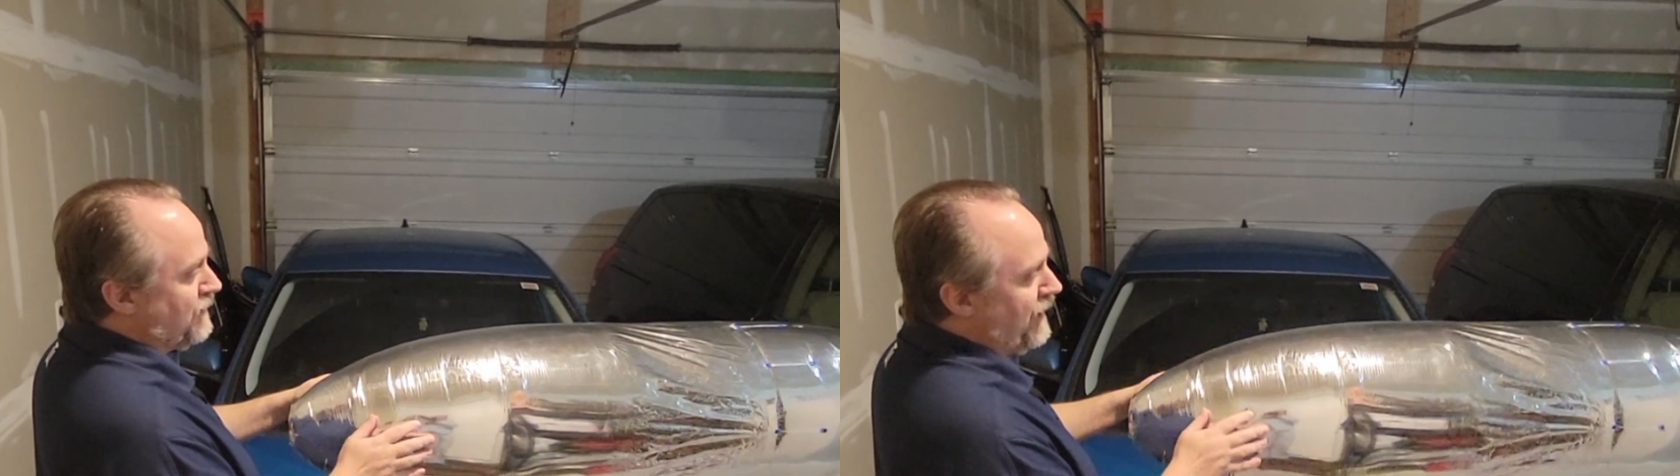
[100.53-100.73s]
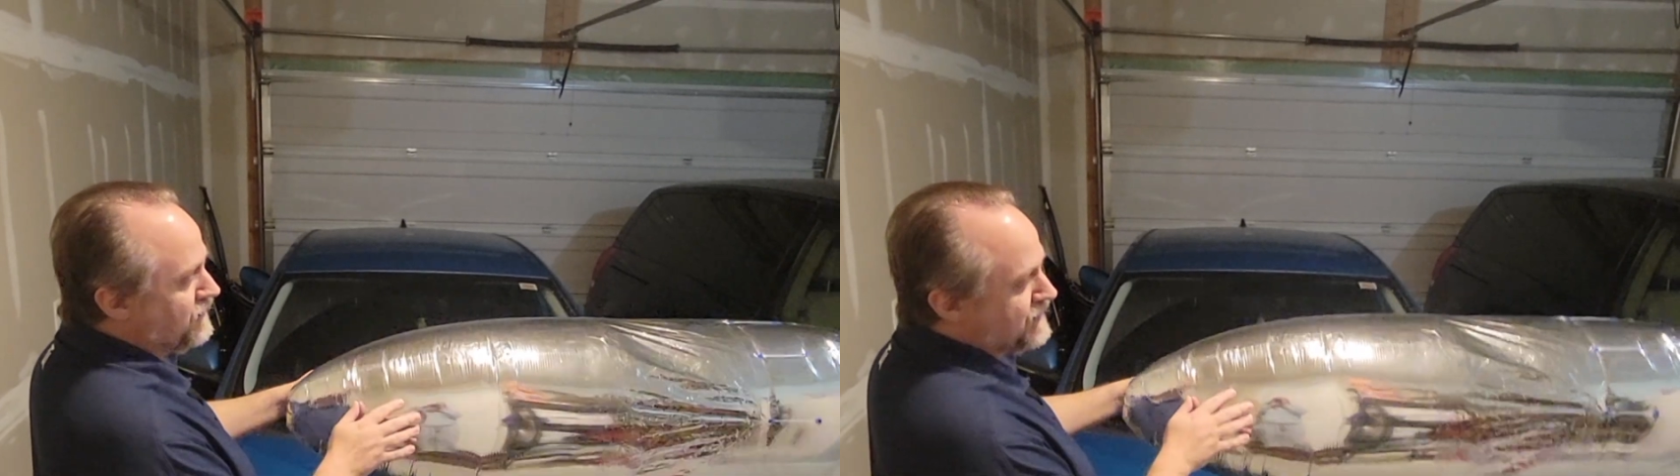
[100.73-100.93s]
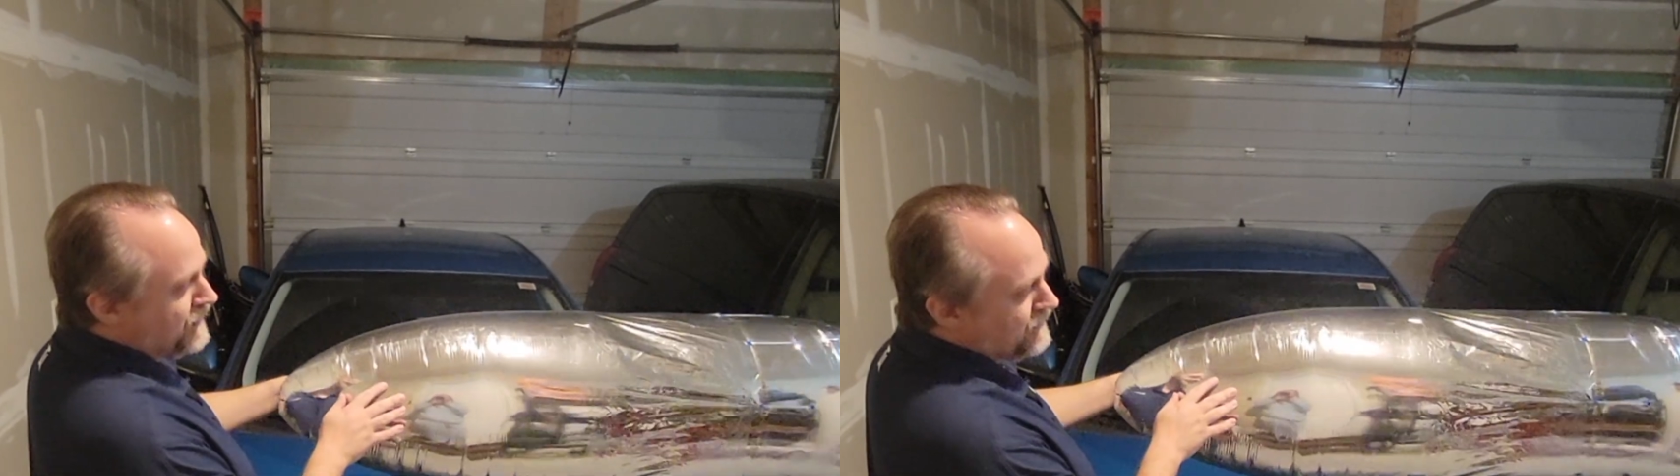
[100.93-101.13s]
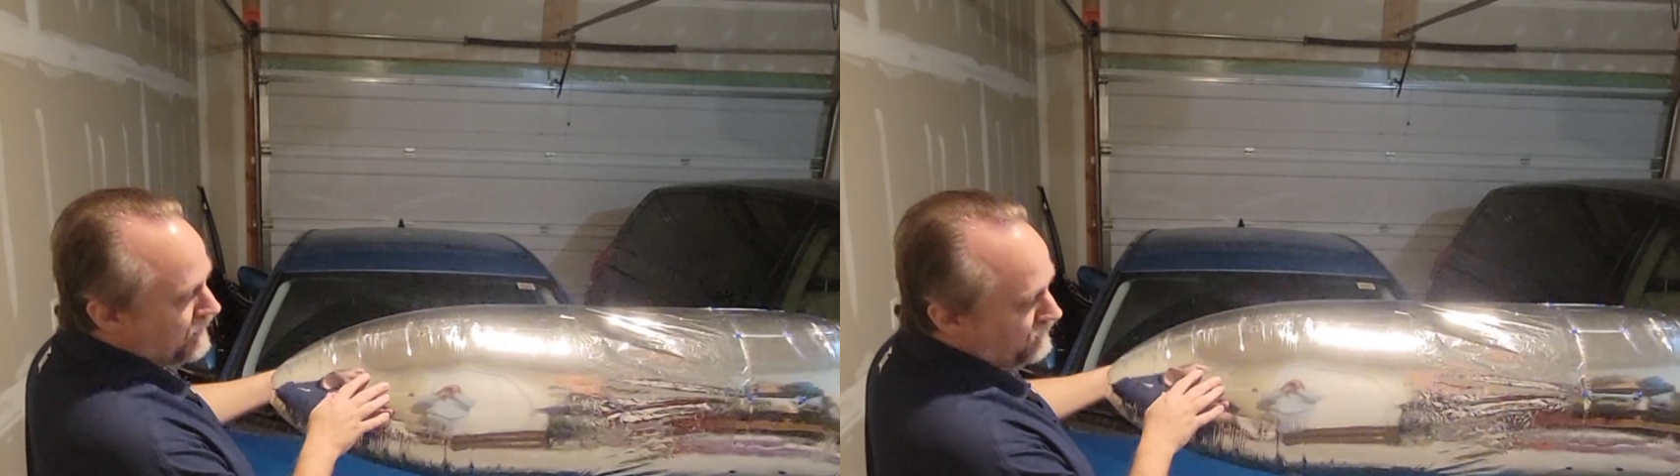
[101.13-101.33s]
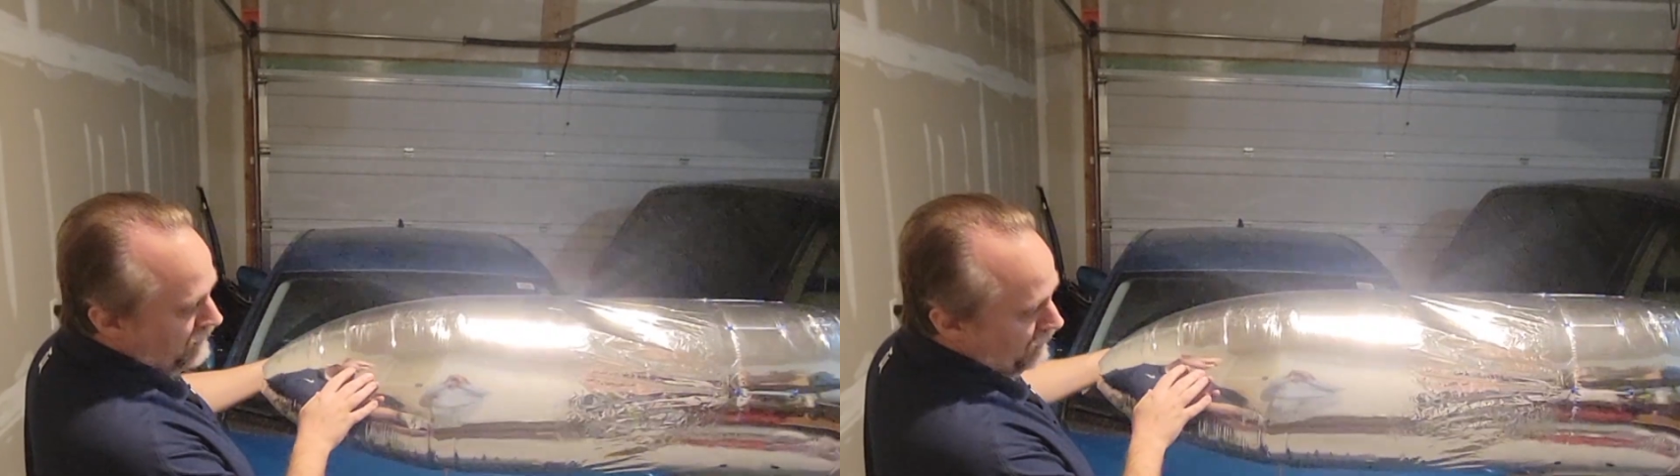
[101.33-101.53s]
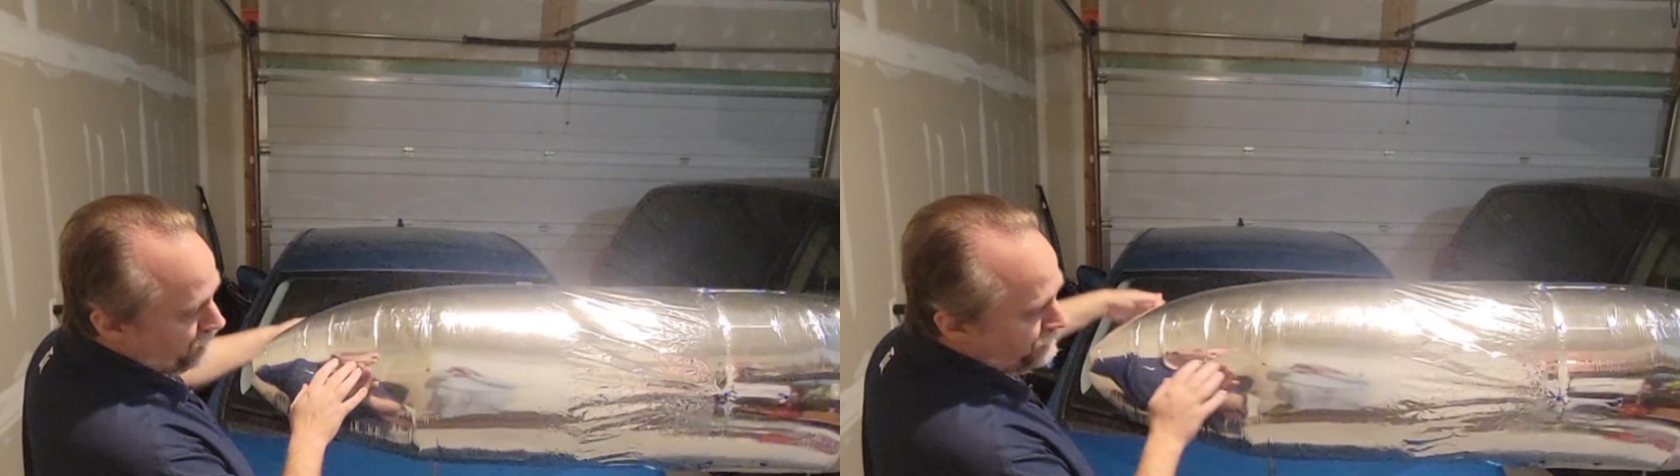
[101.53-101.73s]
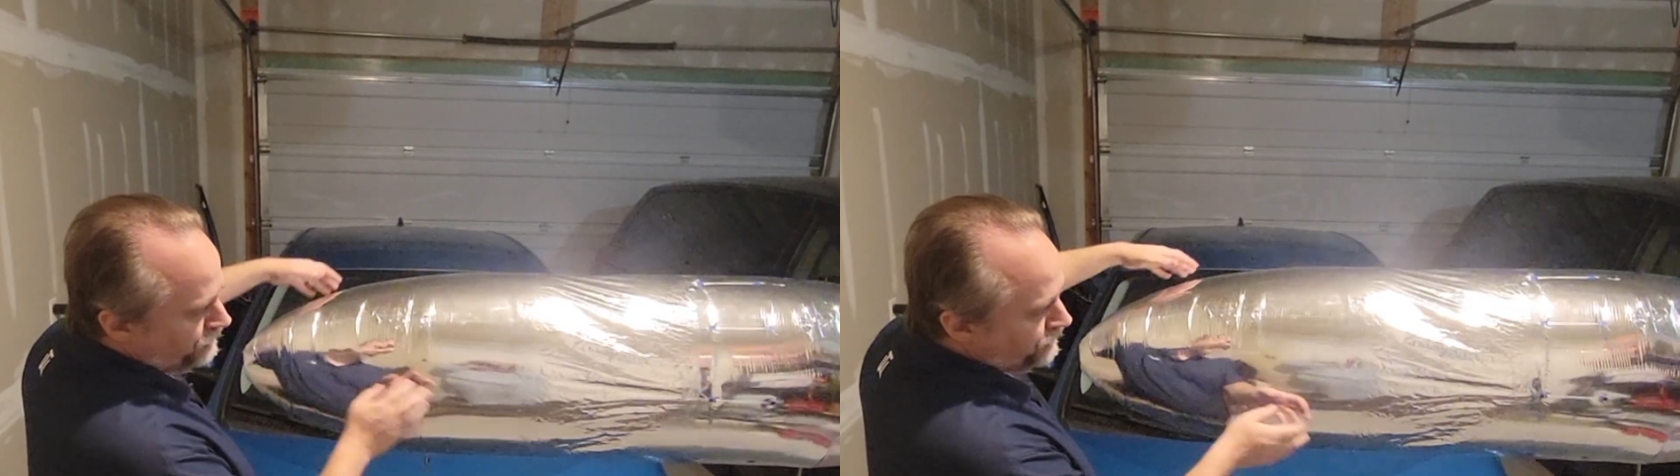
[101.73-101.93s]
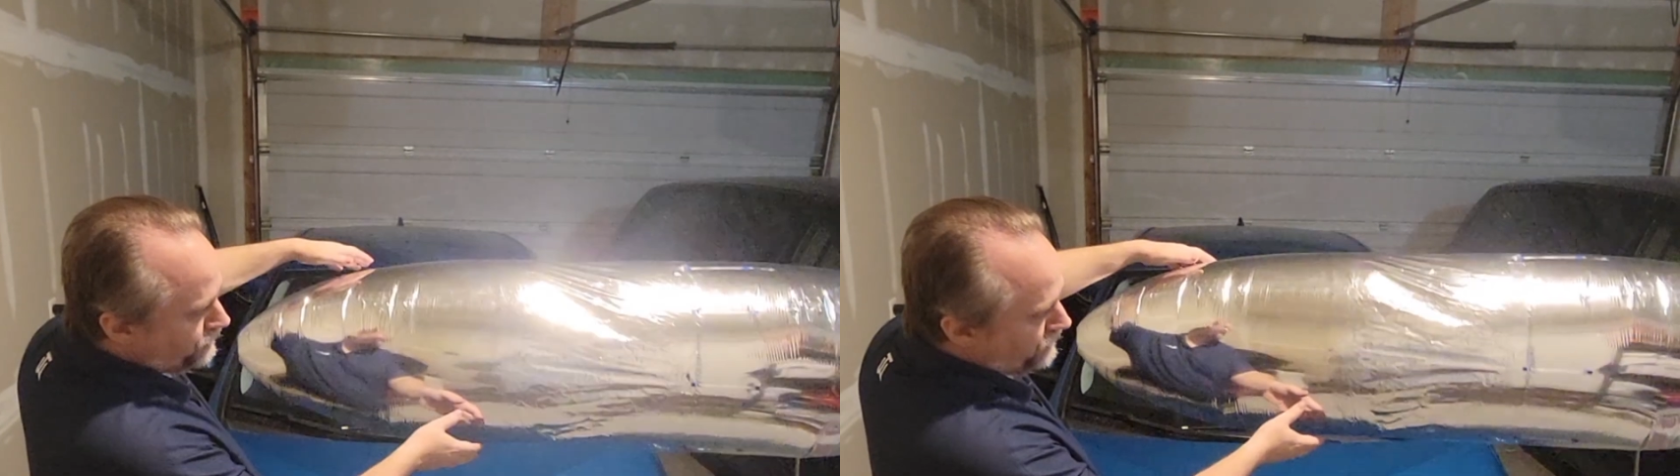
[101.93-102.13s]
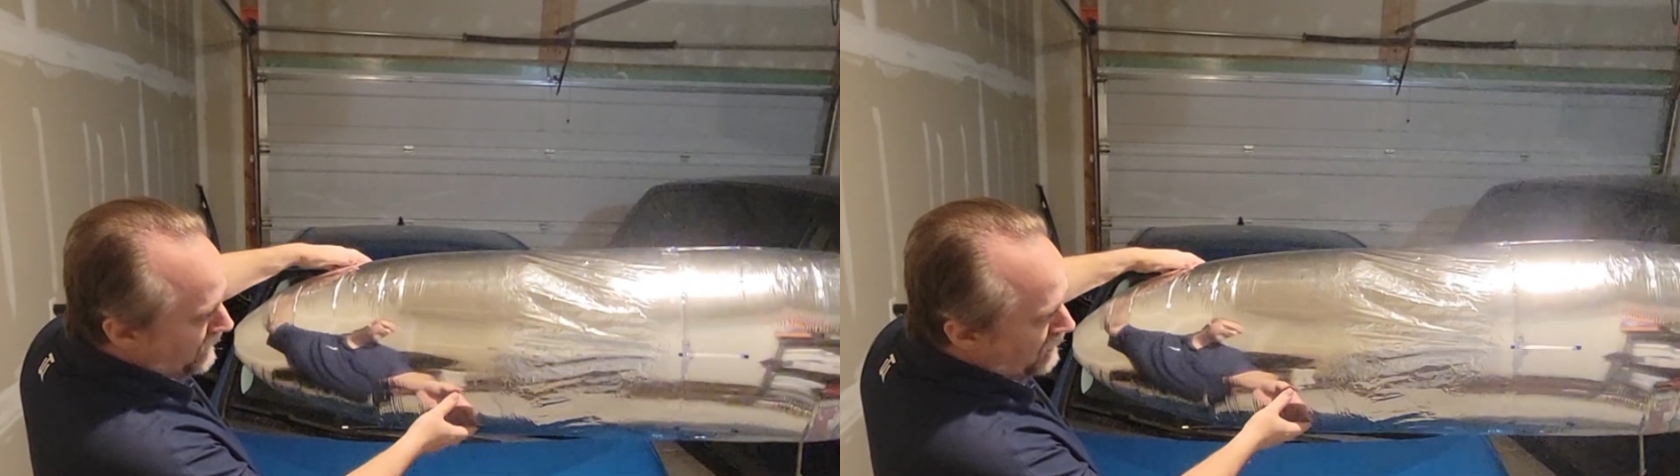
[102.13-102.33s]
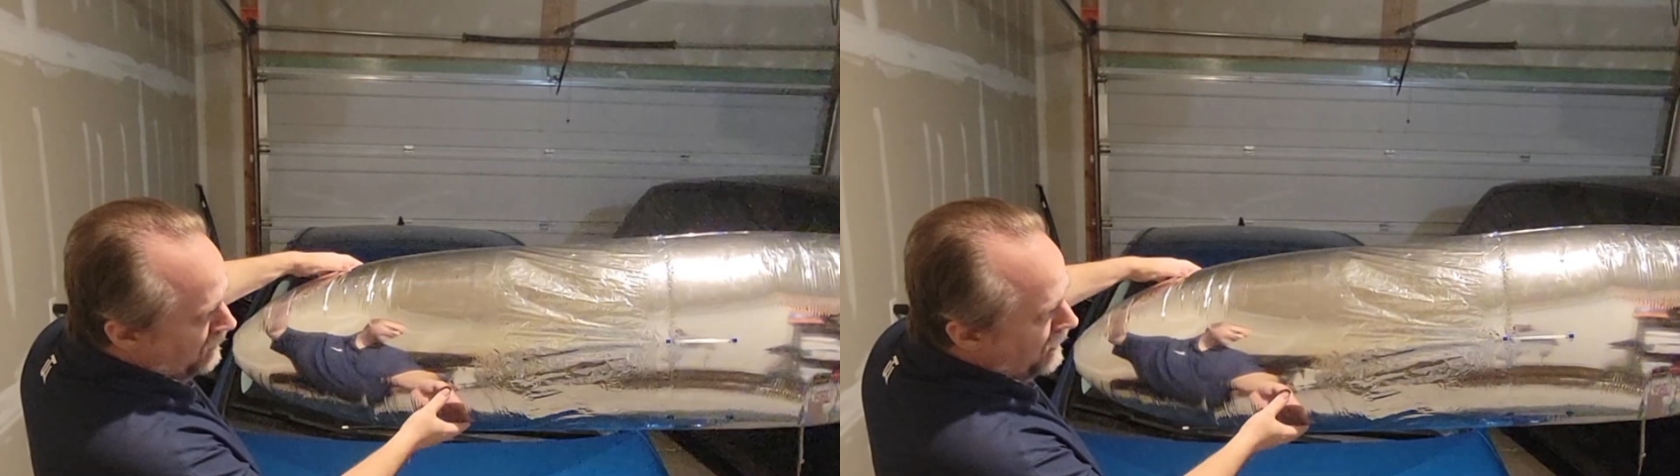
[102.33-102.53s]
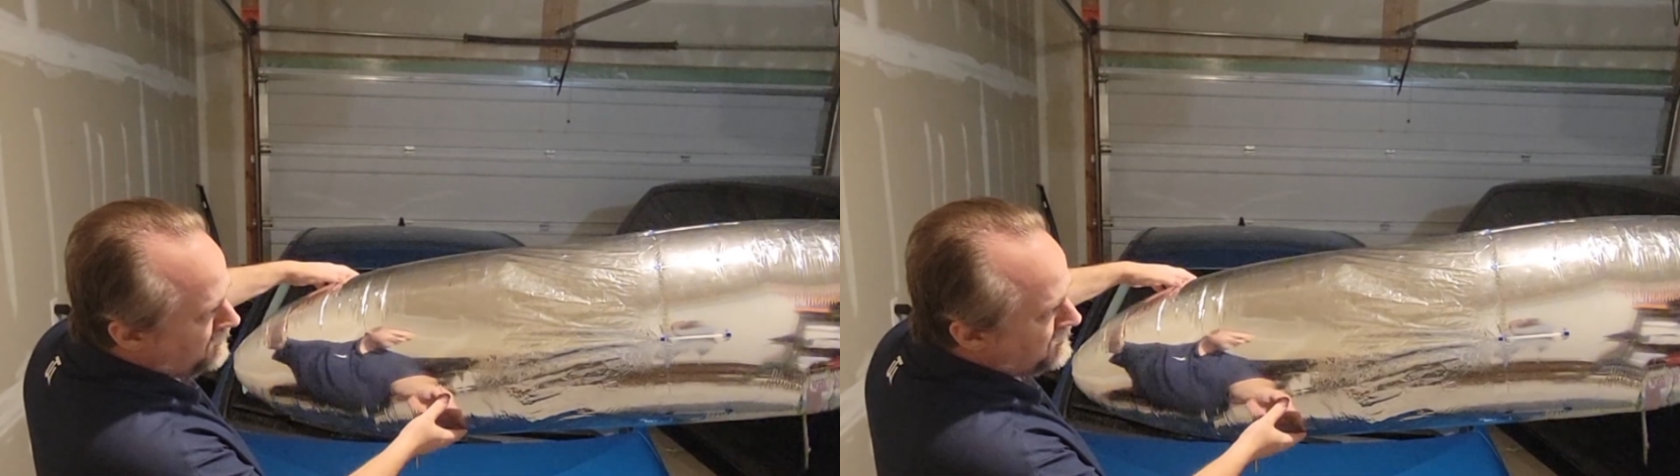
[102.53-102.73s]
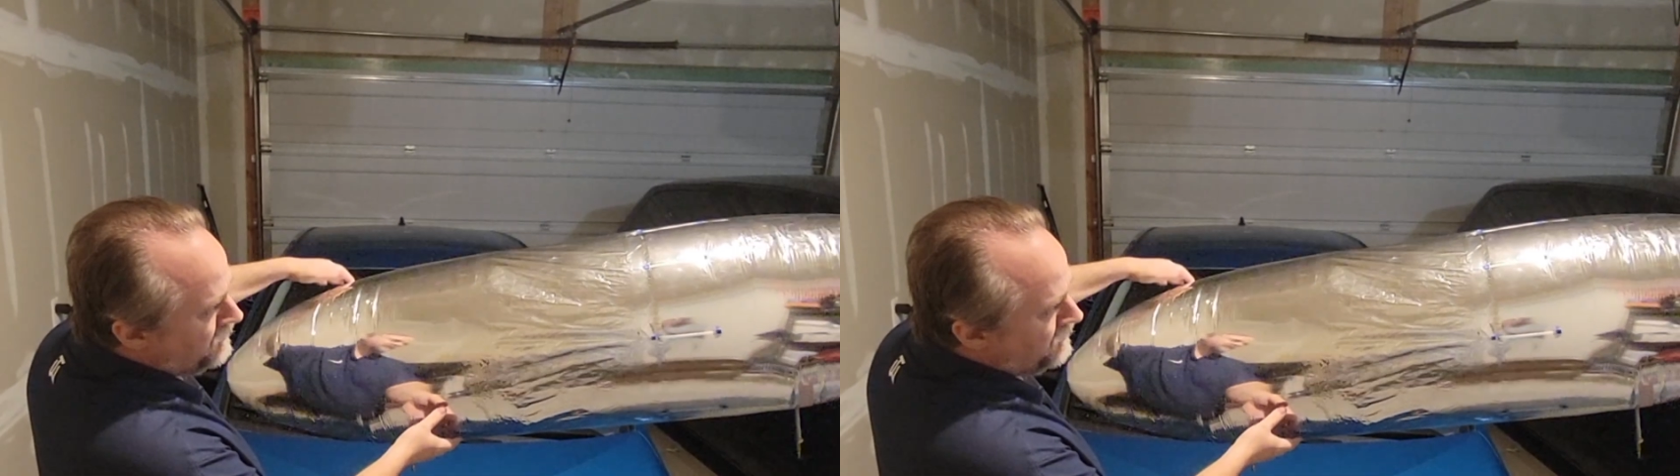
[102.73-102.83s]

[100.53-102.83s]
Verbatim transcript: outside the envelope. You'll also